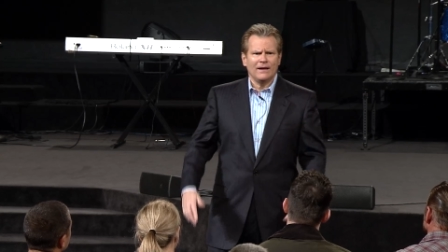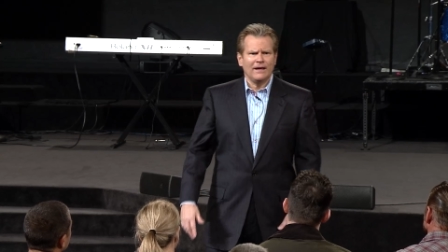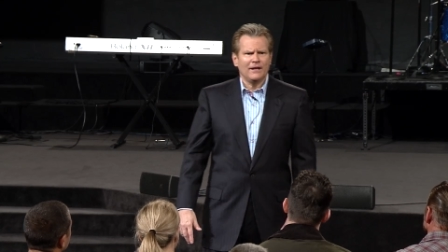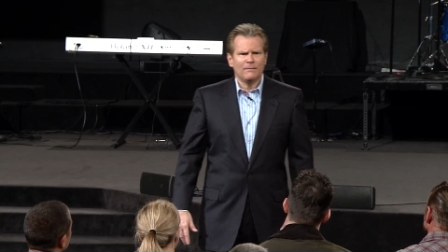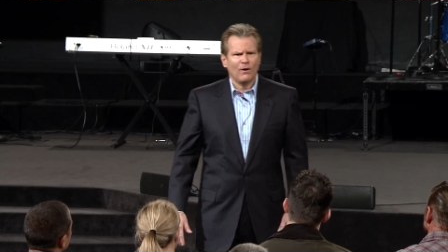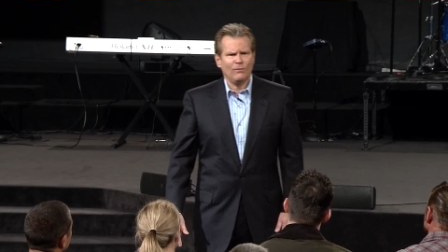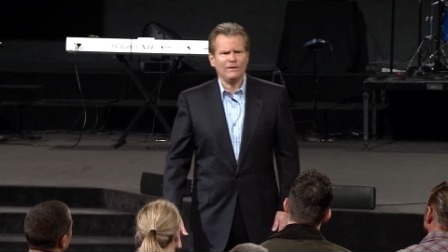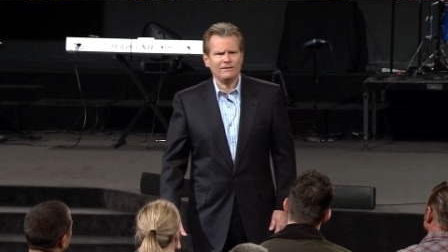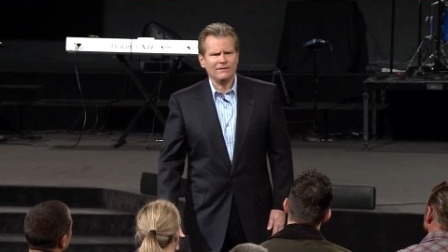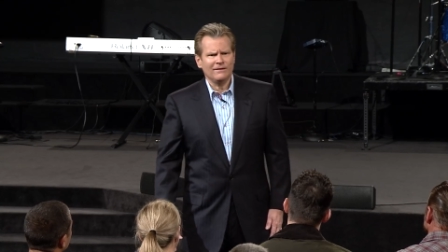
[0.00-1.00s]
in a
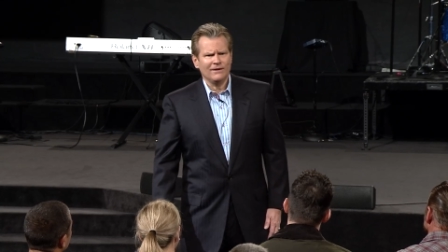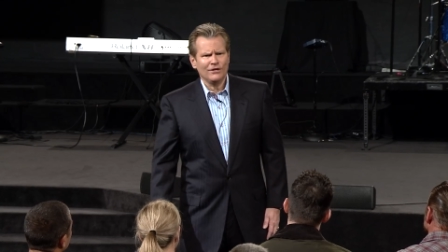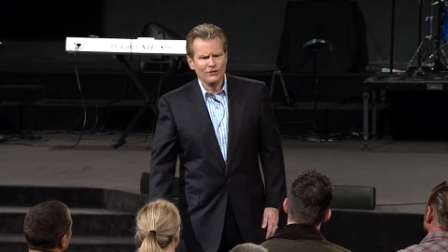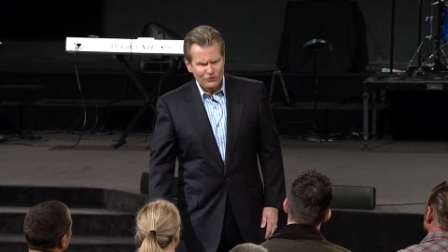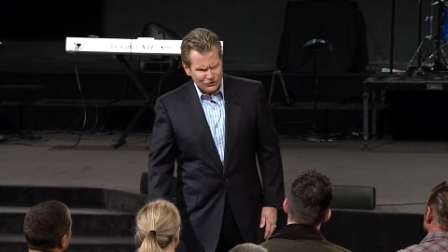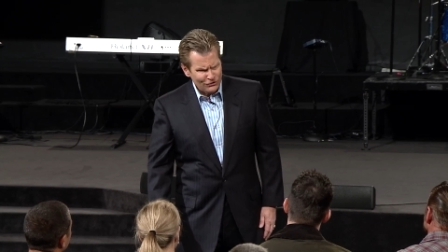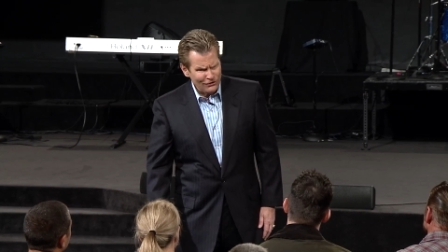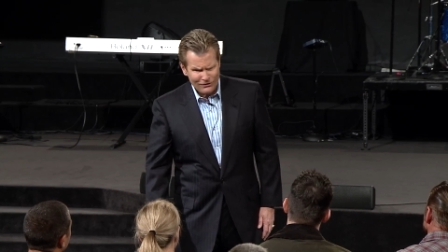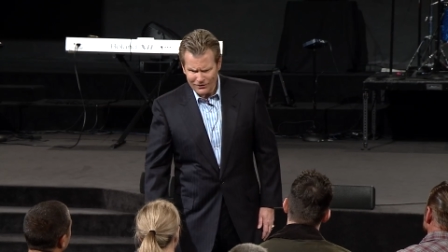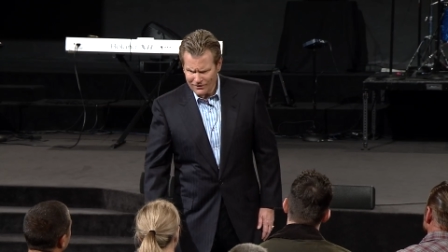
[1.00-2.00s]
moment?
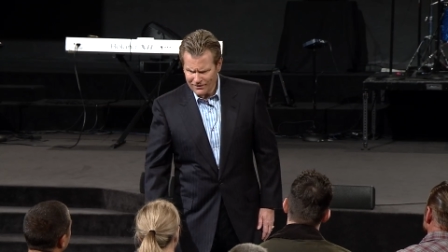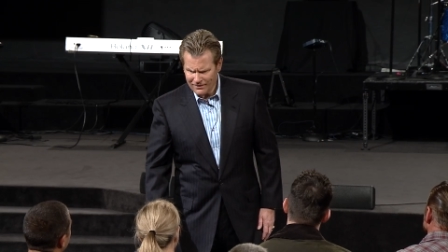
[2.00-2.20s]
Sure.